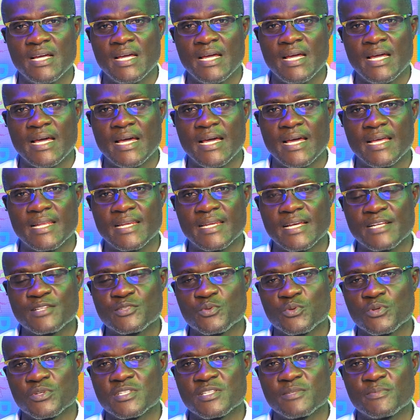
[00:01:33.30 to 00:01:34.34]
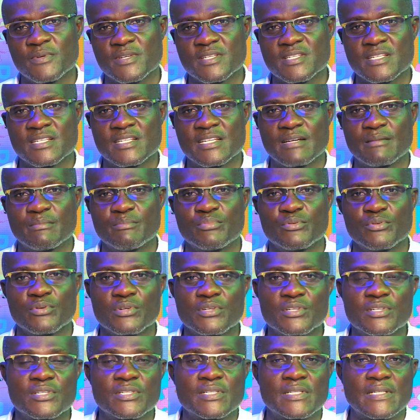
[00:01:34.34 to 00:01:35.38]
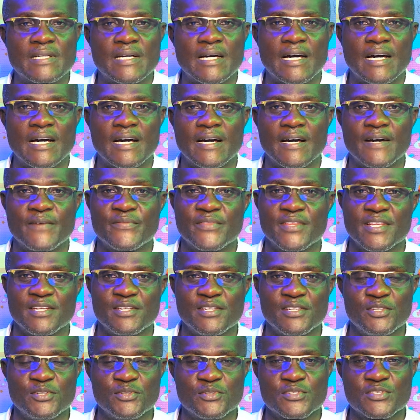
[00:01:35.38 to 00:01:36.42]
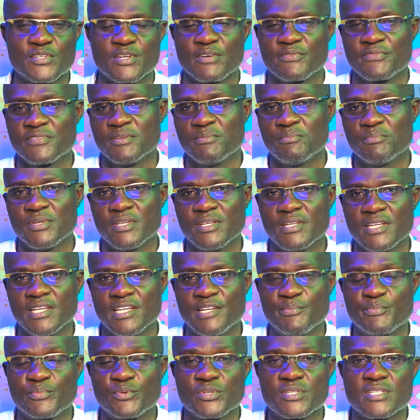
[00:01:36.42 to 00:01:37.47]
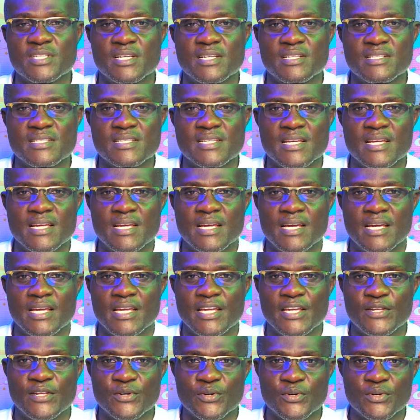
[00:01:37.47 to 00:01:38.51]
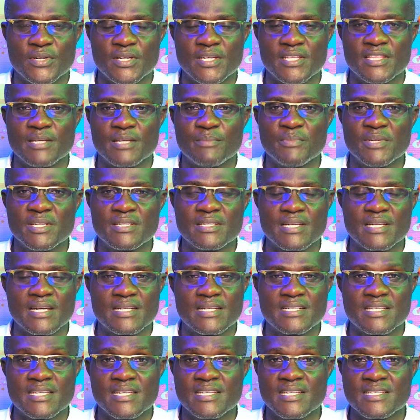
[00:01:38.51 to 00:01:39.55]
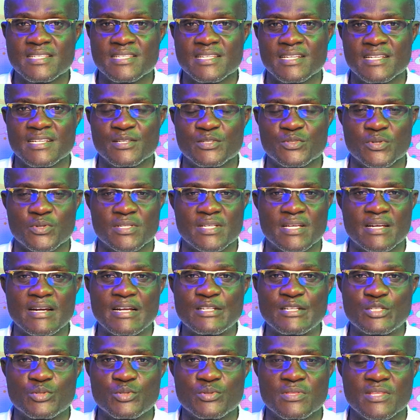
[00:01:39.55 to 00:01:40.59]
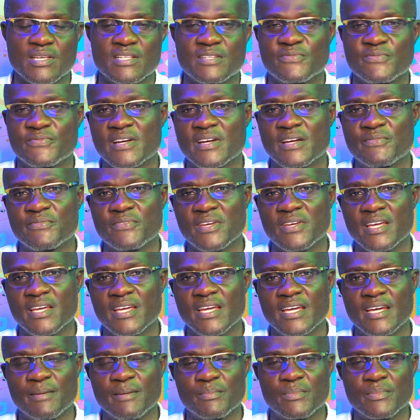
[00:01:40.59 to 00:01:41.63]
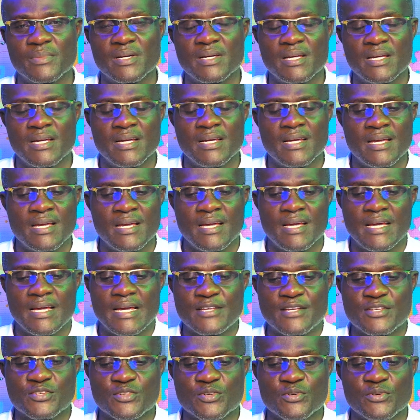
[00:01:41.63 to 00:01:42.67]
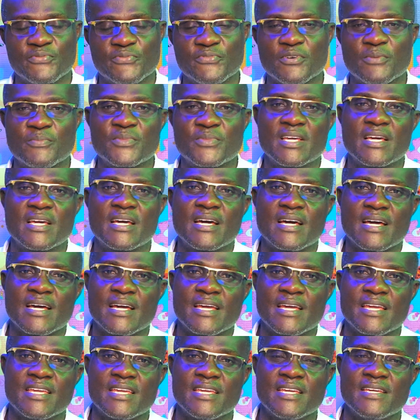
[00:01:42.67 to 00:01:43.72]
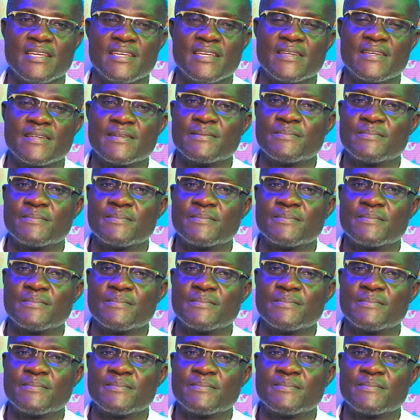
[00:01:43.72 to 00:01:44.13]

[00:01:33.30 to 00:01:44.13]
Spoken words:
and that was the person that broke the news of him being impotent, you know, in the midnight. He said it was around 2:35 a.m. And so from there, he